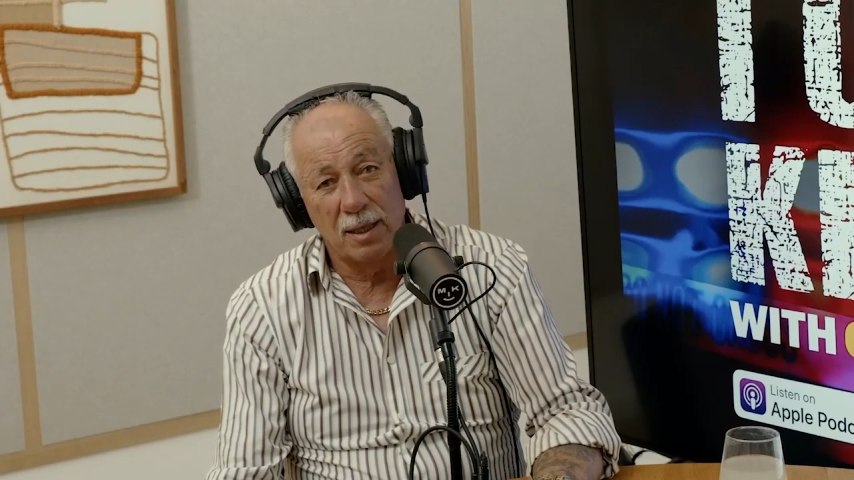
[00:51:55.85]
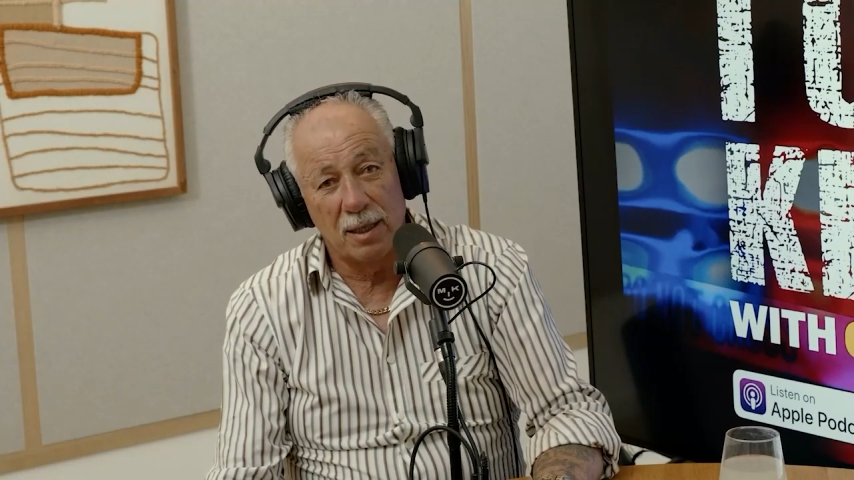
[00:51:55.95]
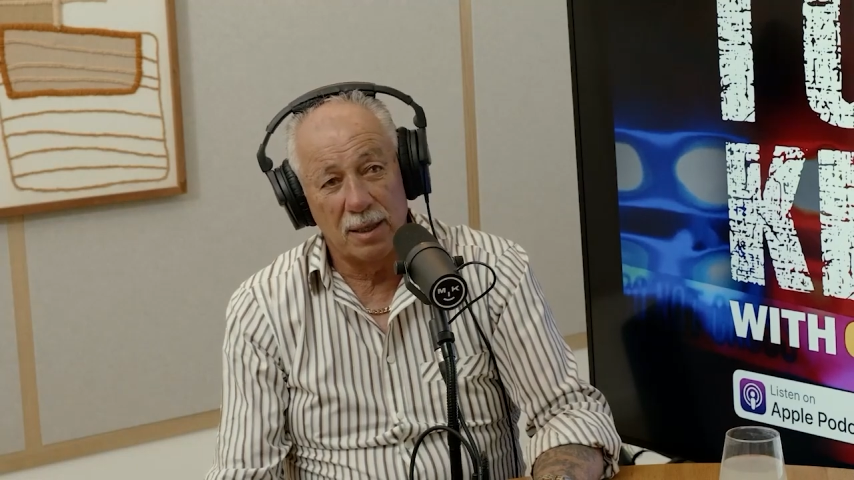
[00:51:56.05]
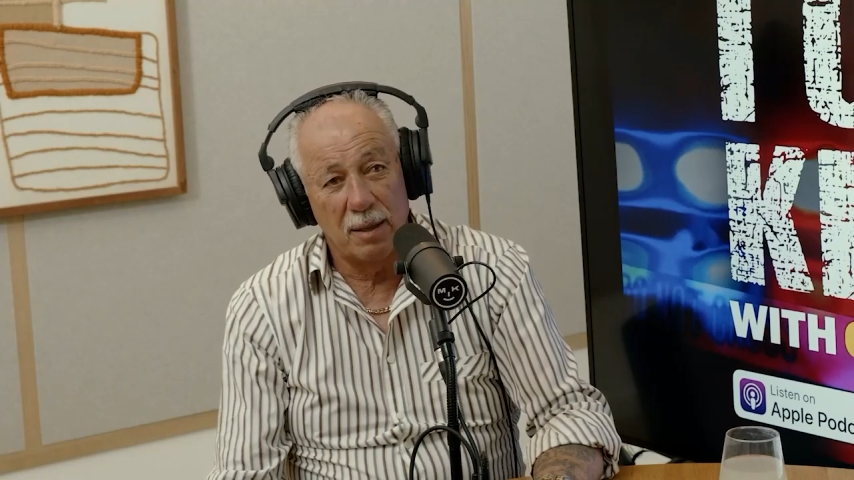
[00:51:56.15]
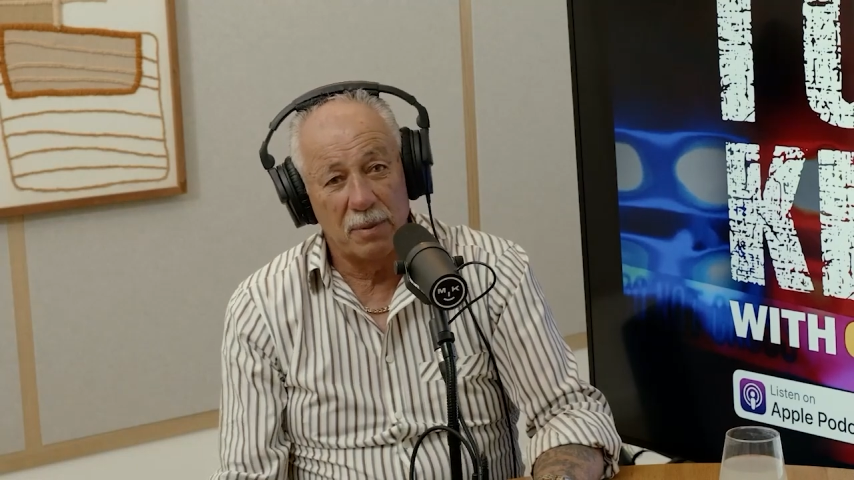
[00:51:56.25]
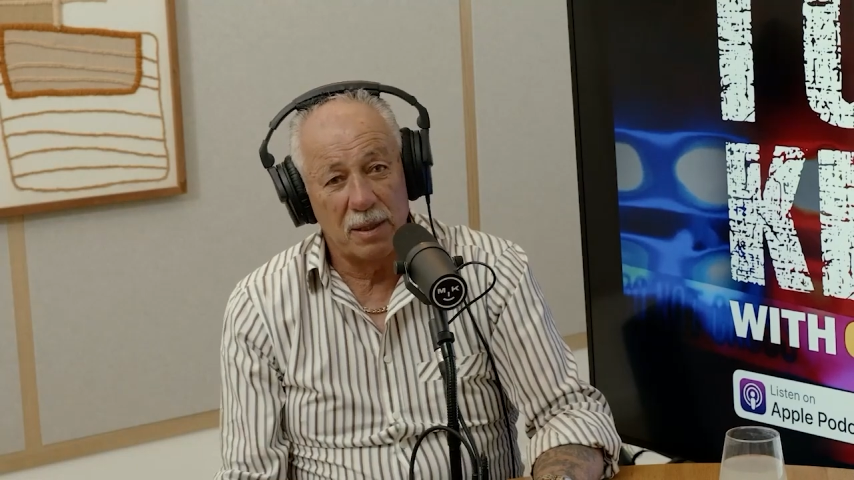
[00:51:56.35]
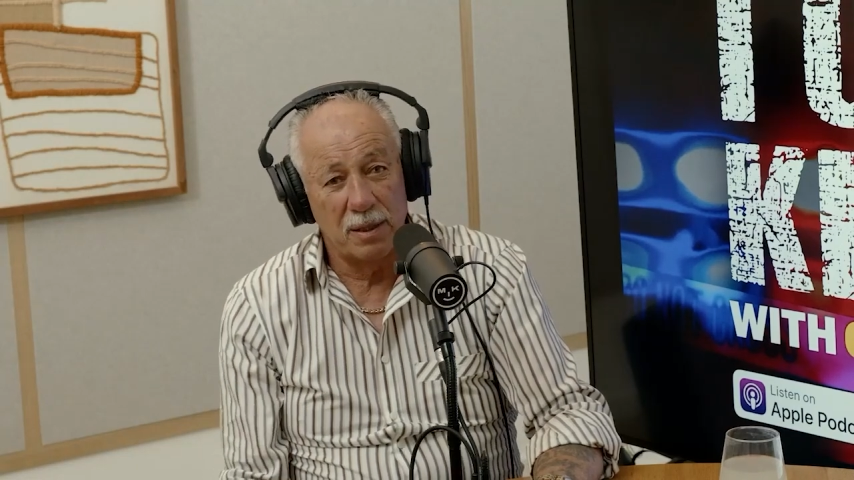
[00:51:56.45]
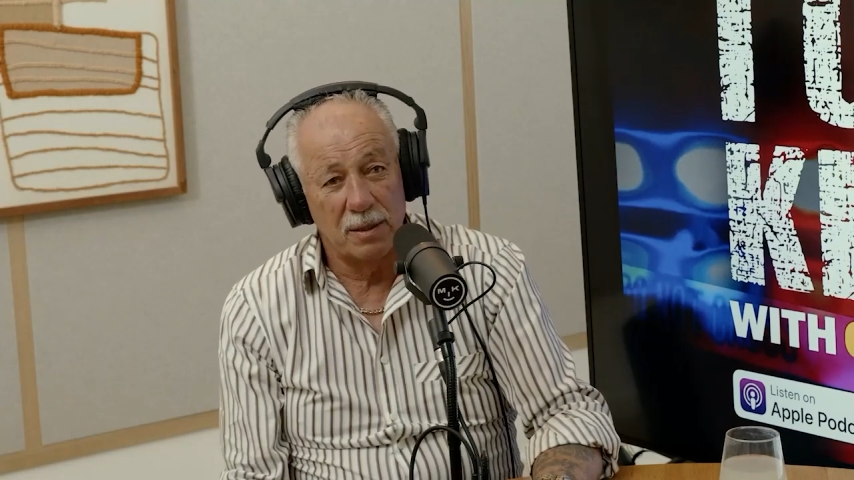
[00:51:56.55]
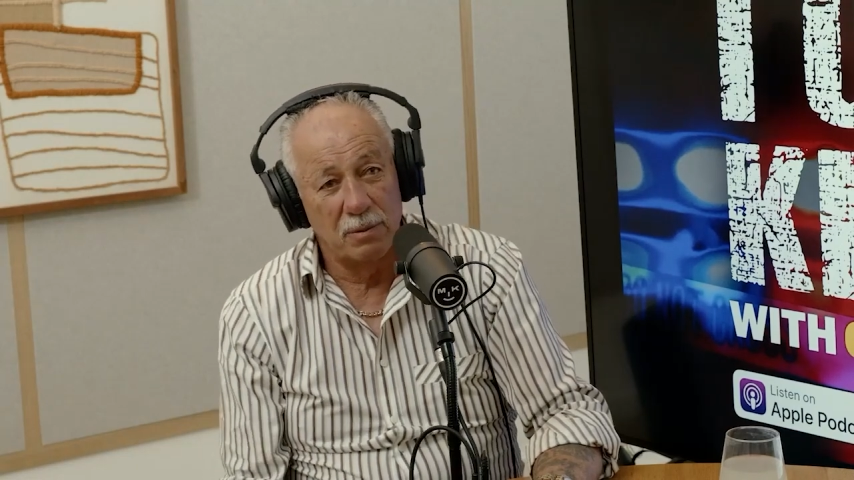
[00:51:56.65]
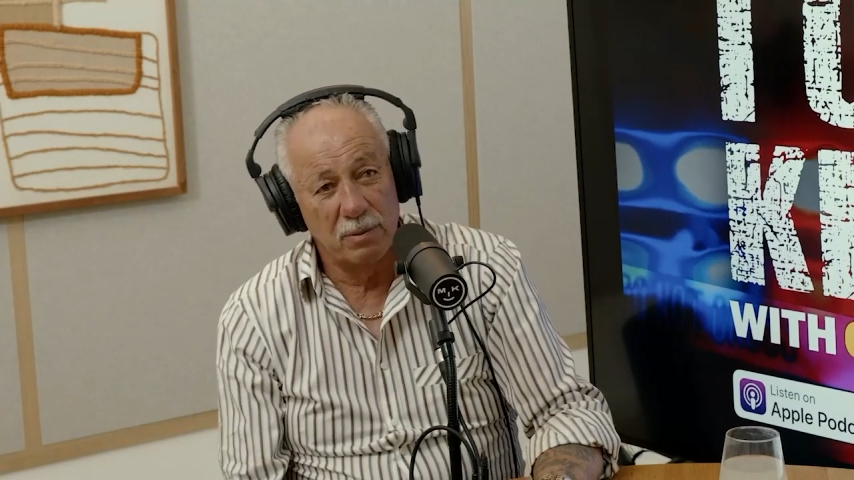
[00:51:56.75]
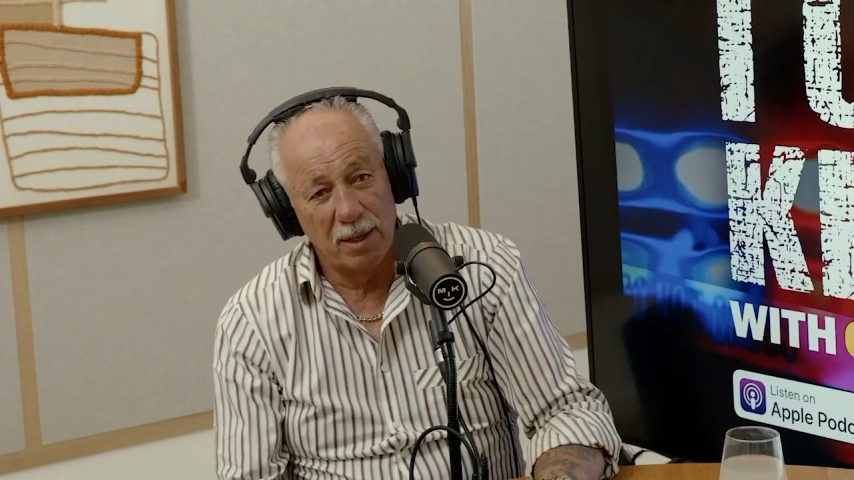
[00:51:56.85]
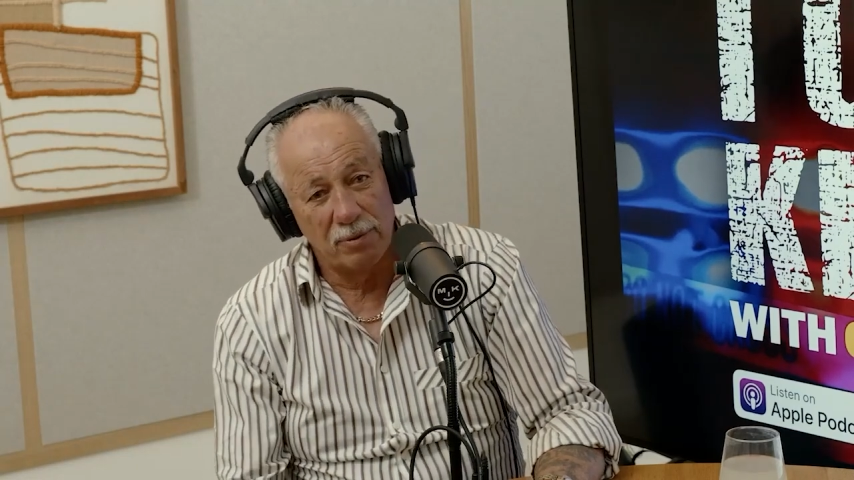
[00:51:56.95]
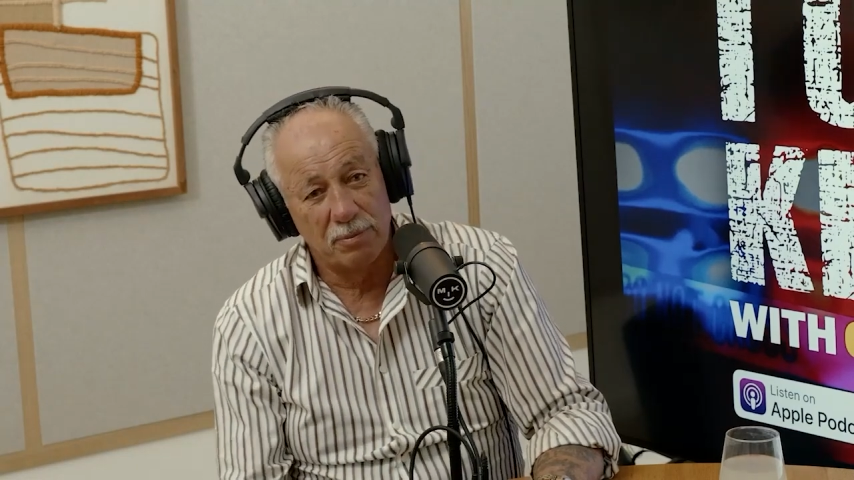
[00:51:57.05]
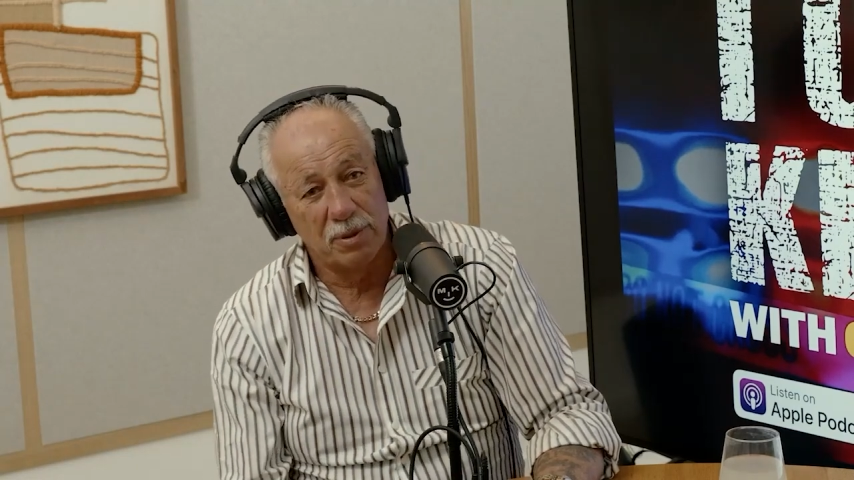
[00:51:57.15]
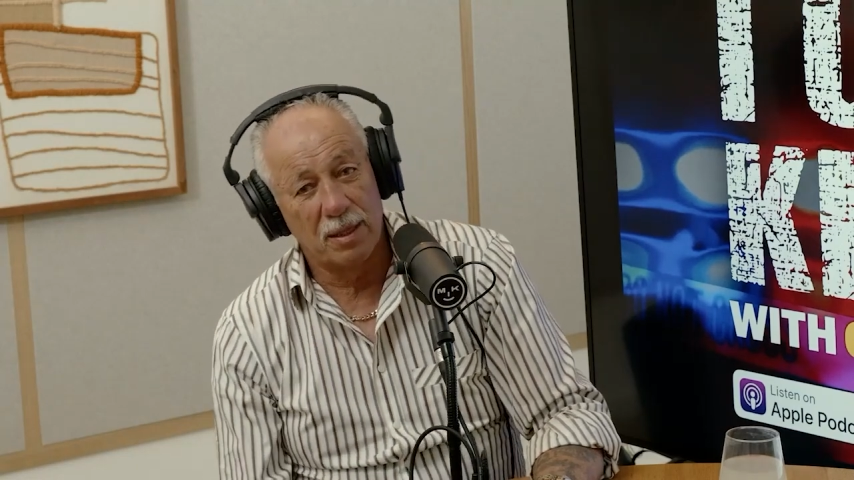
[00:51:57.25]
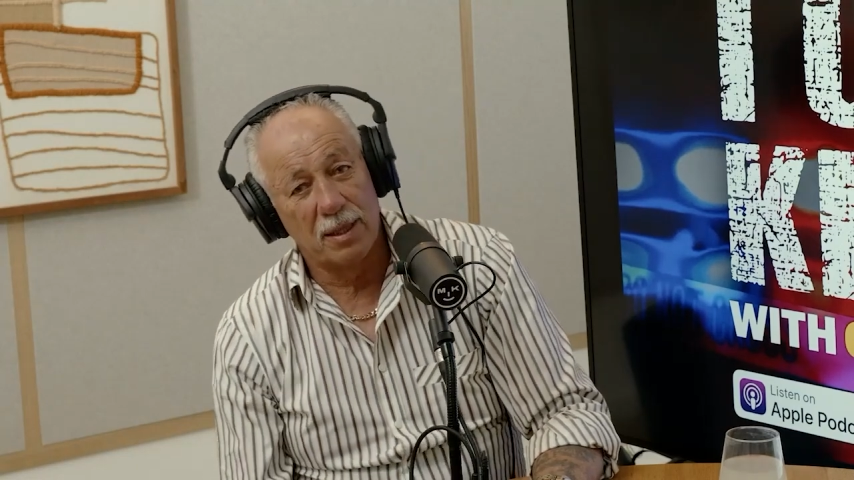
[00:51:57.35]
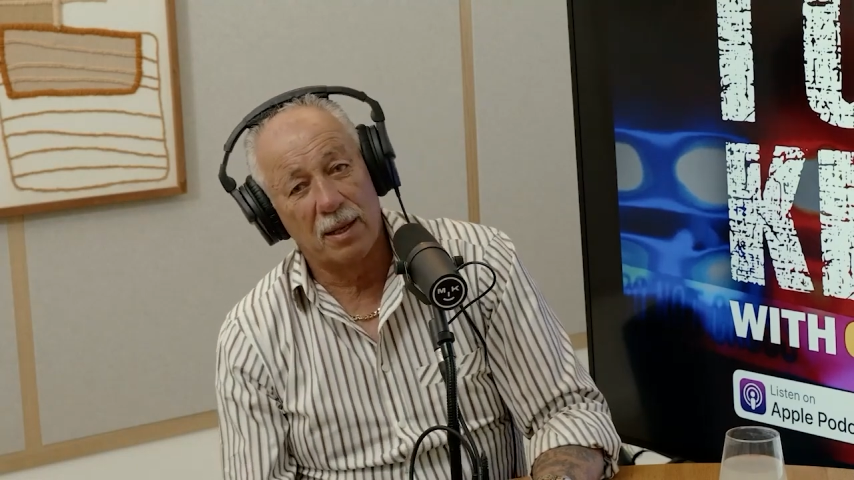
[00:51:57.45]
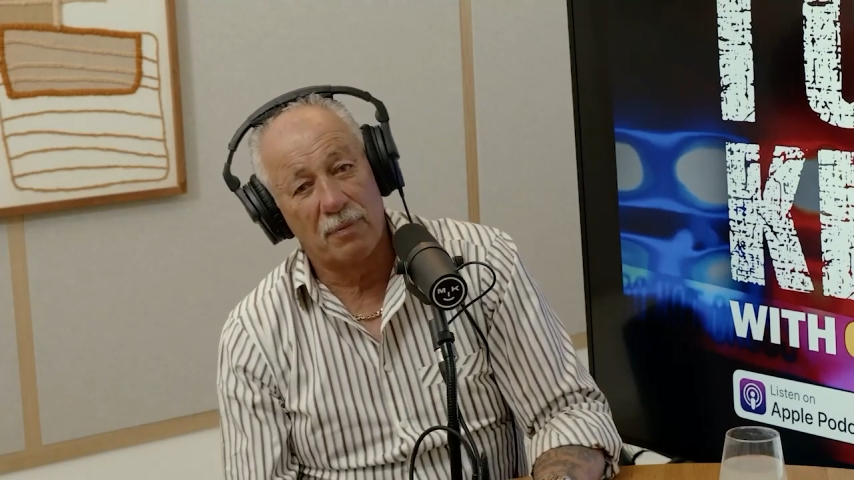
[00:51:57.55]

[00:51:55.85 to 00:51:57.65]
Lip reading: you know, get my kids away from Sydney.